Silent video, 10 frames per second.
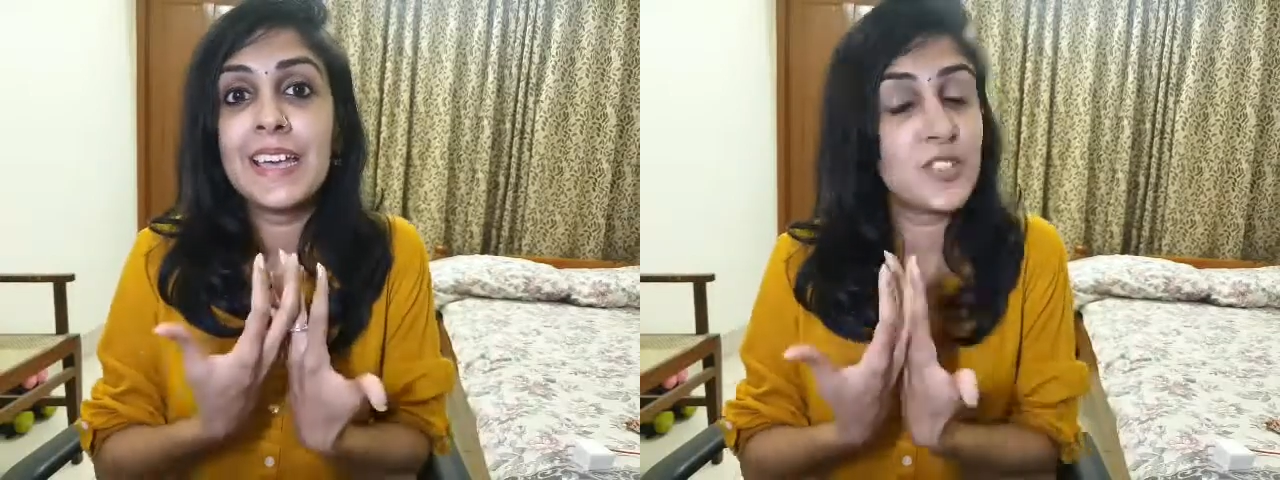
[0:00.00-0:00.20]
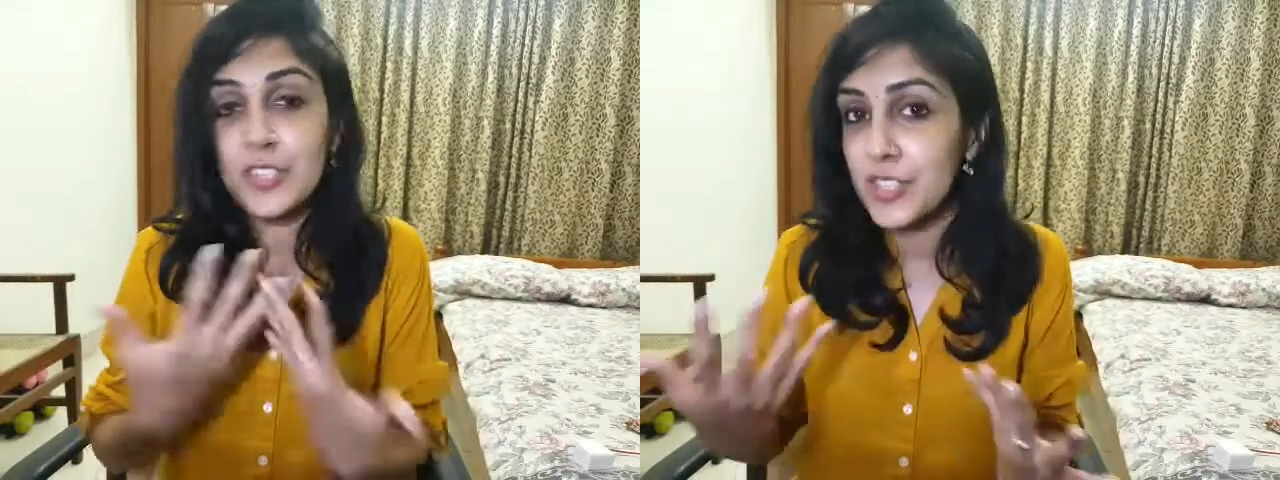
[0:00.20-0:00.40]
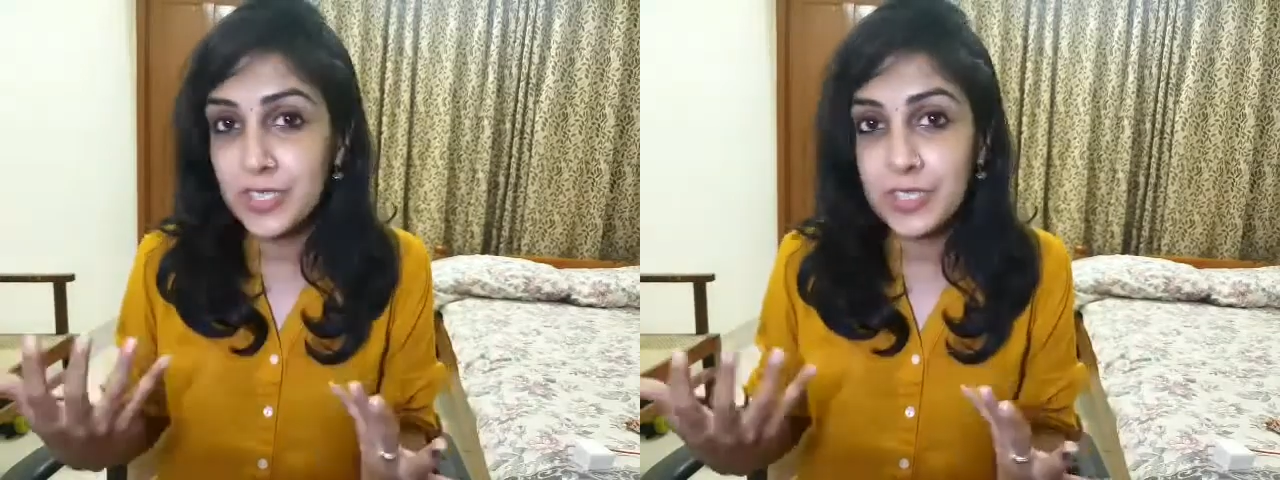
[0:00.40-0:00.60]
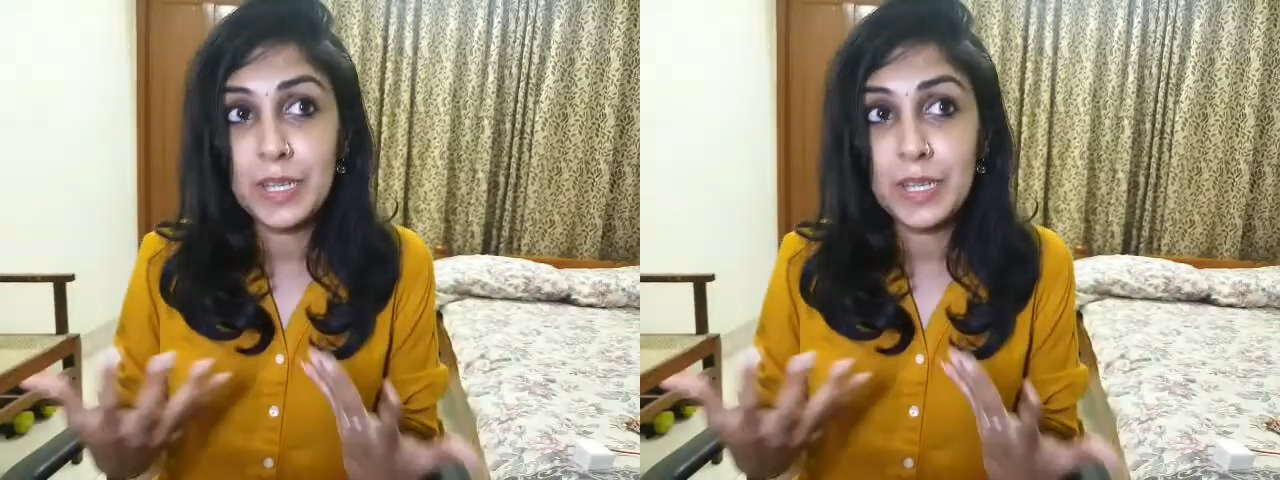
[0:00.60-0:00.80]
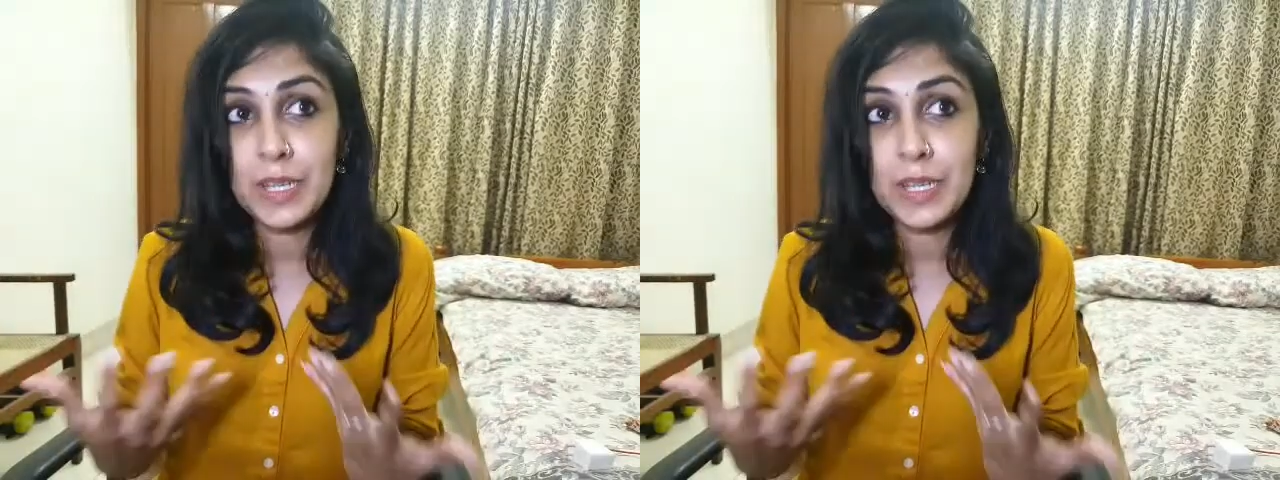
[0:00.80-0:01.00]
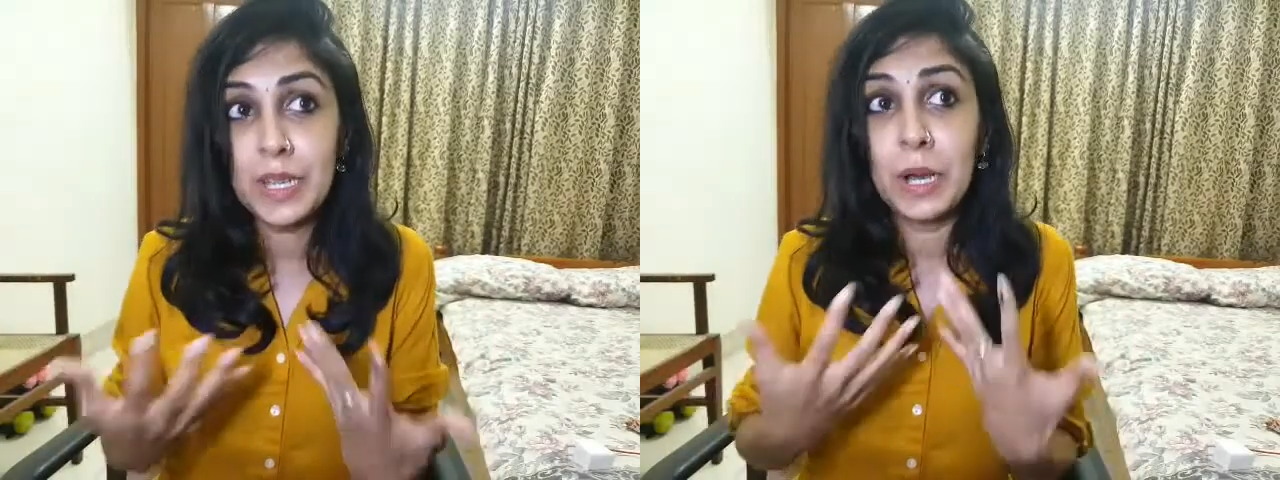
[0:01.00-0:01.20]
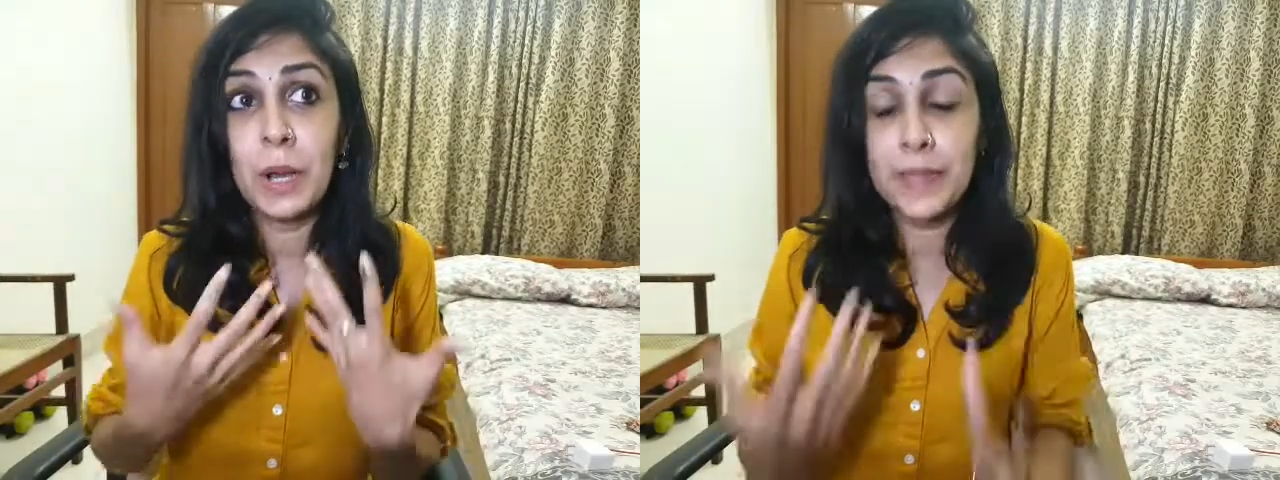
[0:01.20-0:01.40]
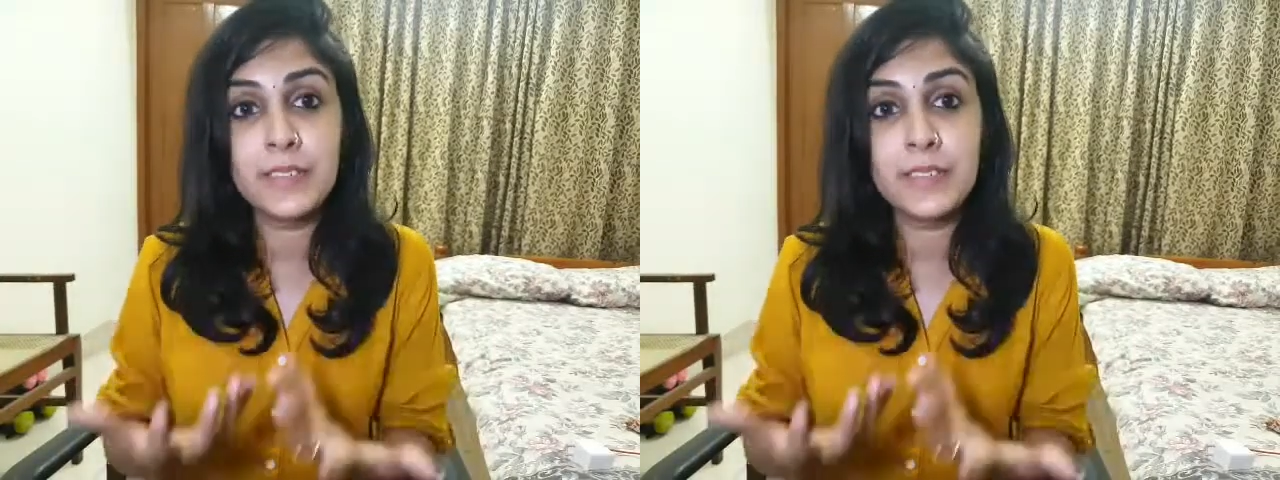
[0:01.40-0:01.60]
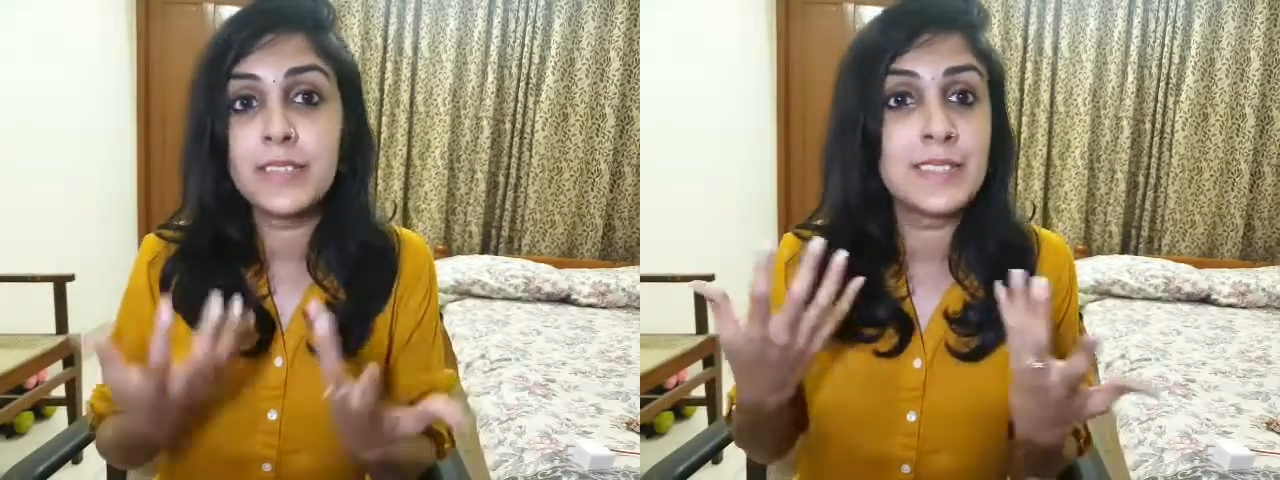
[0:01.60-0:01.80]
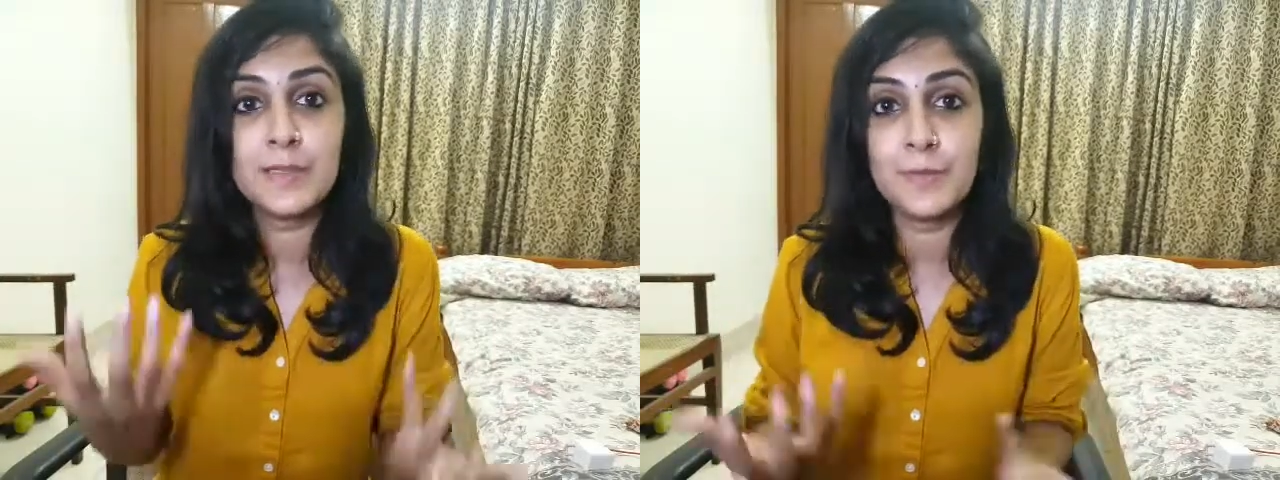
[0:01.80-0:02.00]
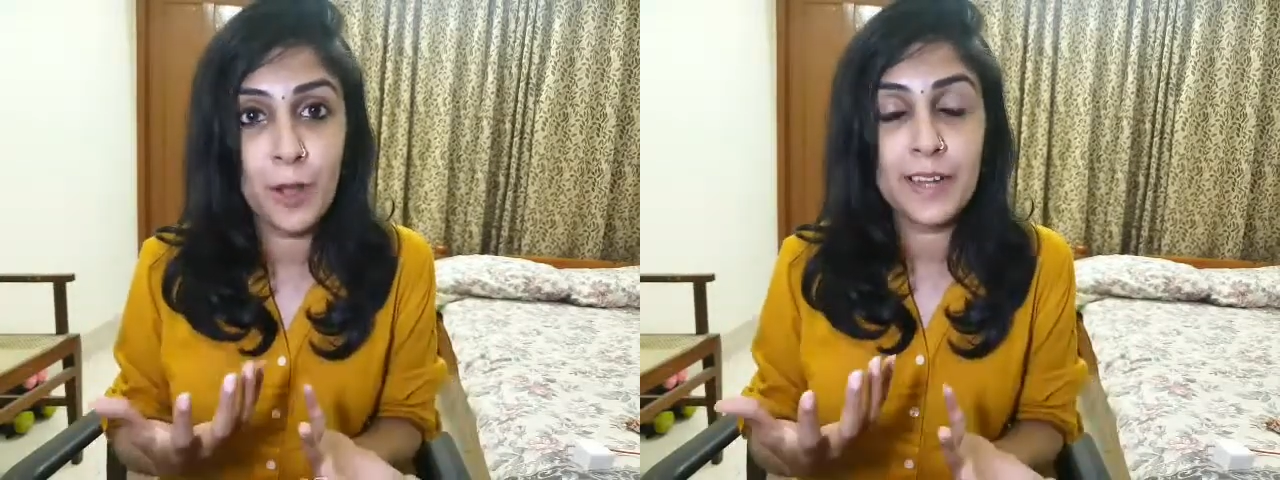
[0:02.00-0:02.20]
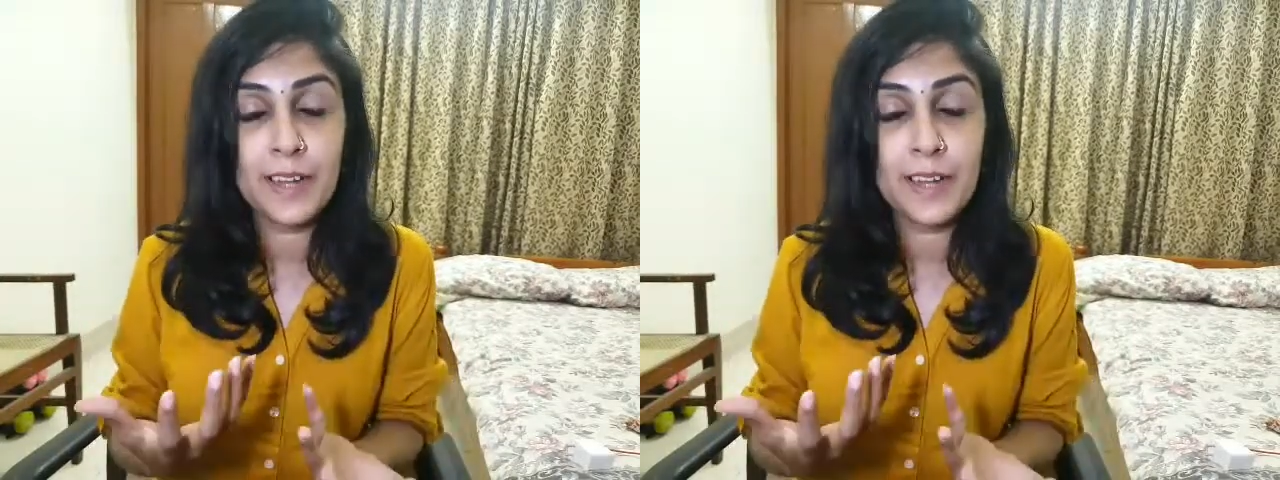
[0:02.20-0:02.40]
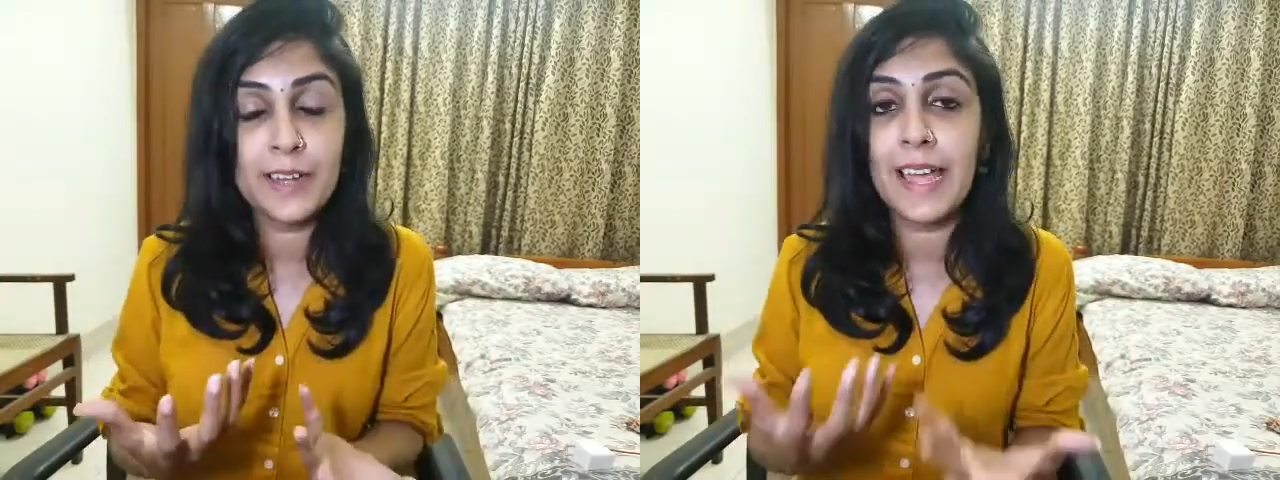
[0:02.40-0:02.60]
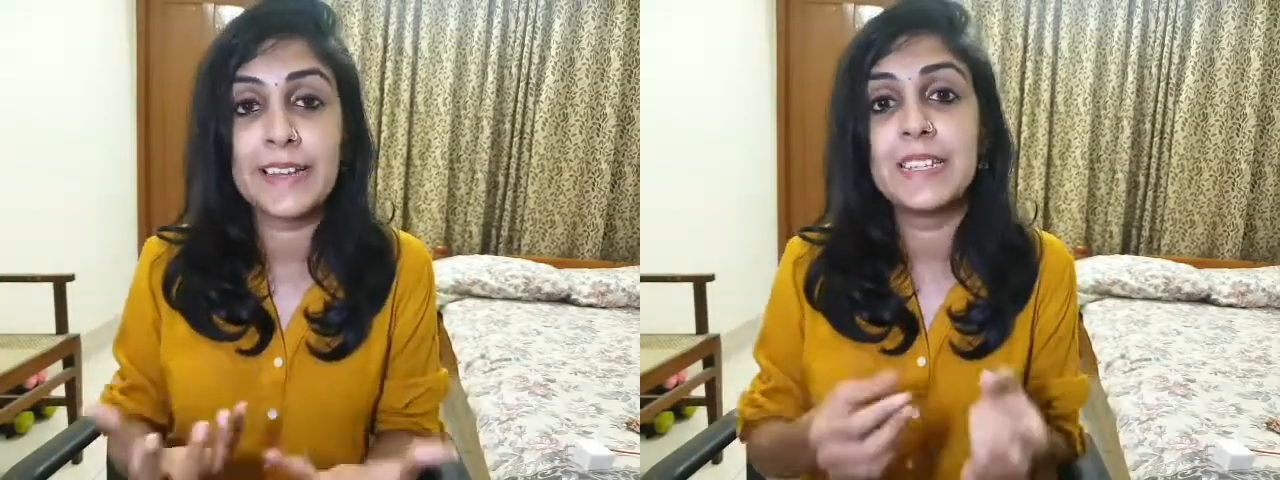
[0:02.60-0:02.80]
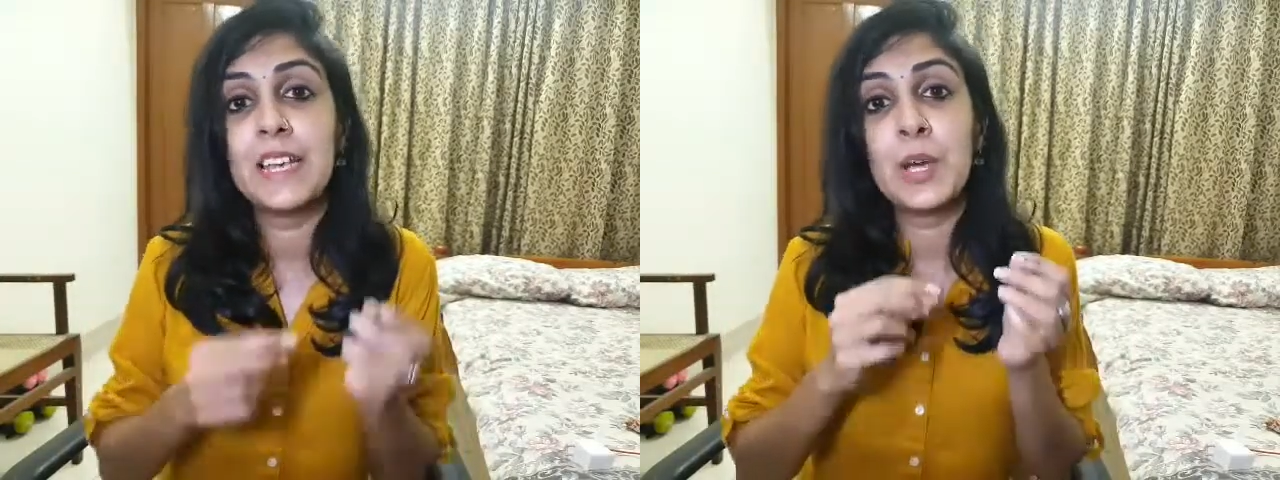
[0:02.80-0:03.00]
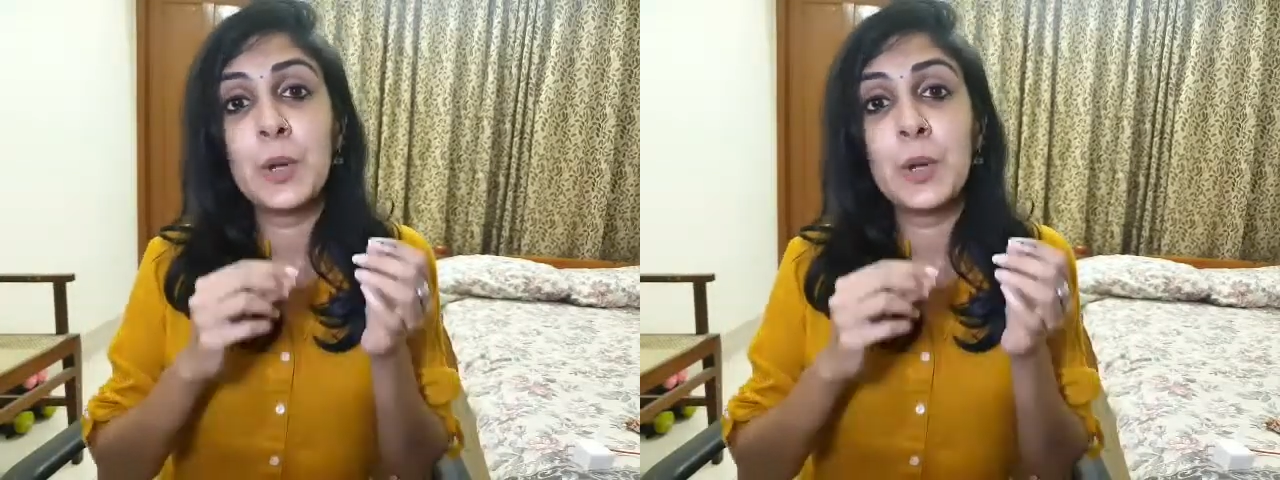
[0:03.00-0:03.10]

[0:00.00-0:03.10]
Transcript: such a miraculous one that